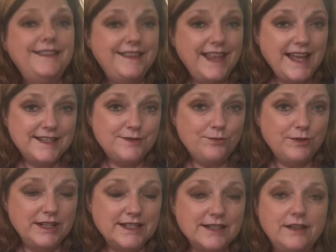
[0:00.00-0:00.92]
That's
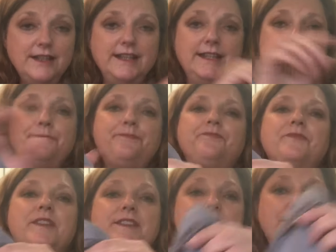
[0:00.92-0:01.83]
when it's clean.
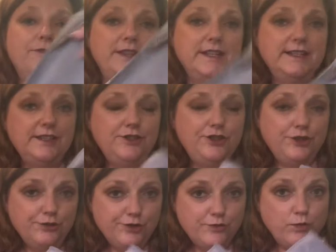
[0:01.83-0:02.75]
So this is
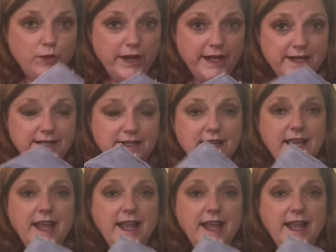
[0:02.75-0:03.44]
used wet,